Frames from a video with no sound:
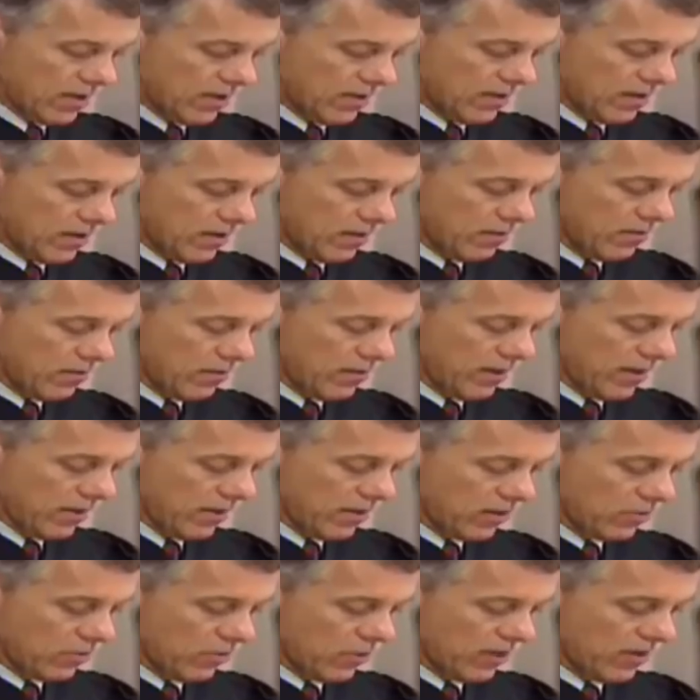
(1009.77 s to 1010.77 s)
I was
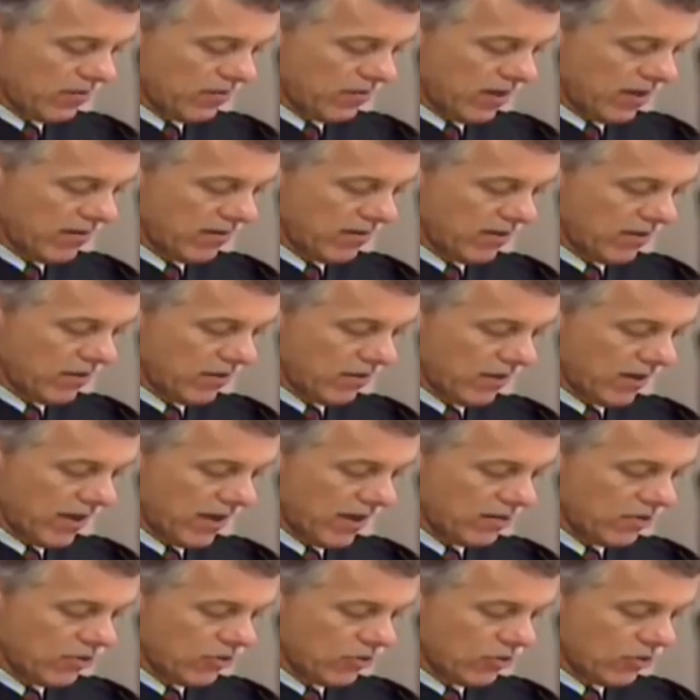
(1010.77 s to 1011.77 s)
worried you would feel like
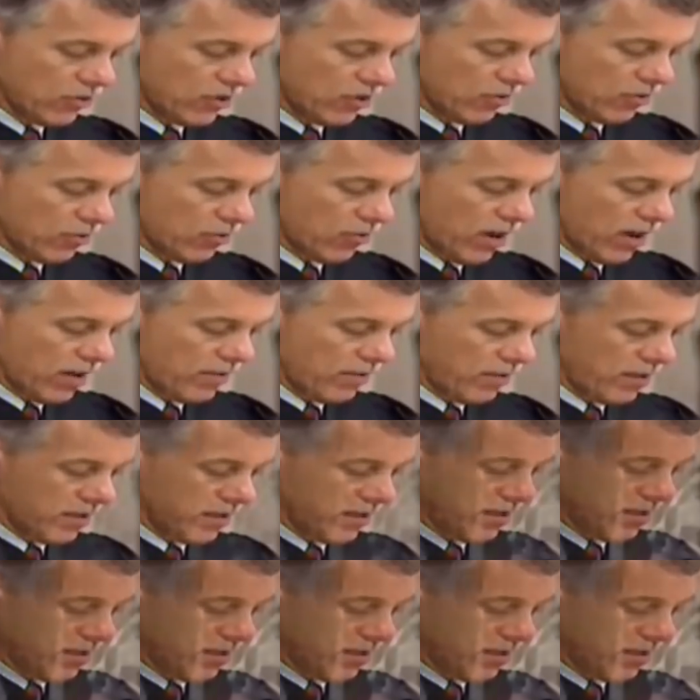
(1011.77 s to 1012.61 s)
you didn't have any, so I